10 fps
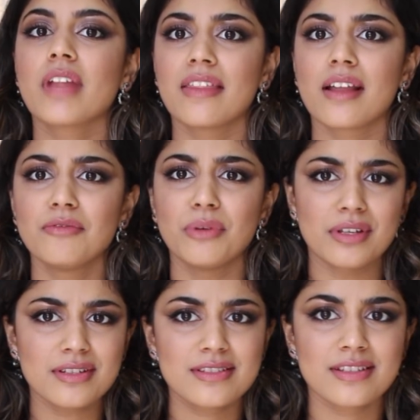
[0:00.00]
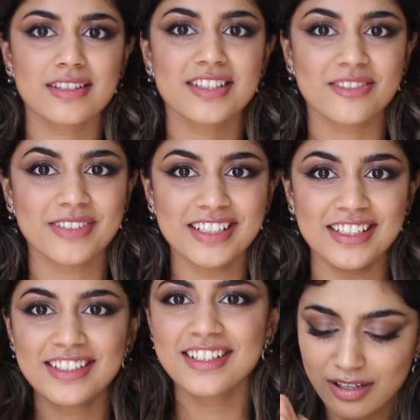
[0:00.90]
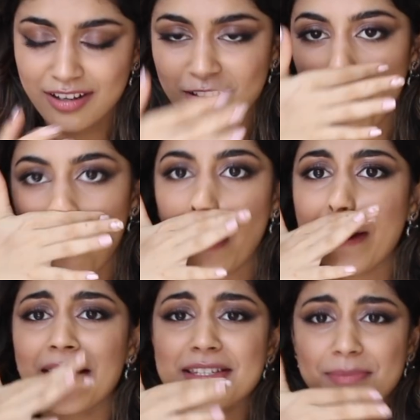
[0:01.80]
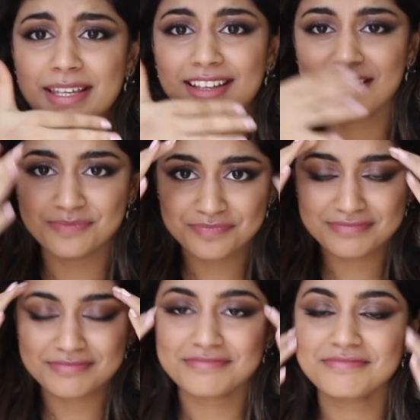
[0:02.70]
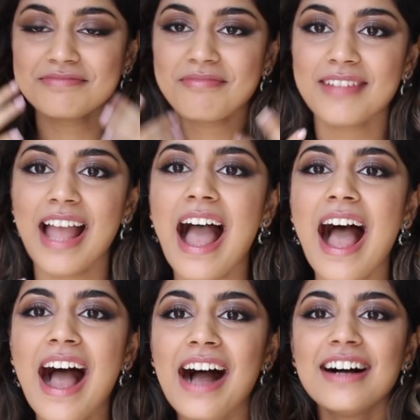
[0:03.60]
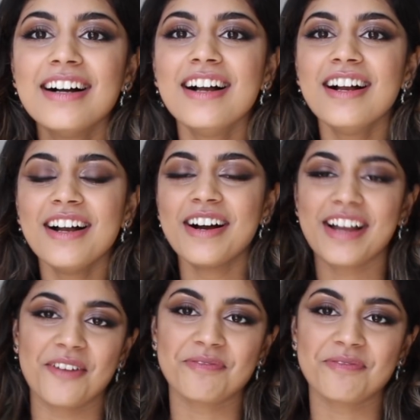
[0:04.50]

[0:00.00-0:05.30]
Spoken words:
I think I'm focused. This should be good. I can't speak. Ah! Okay.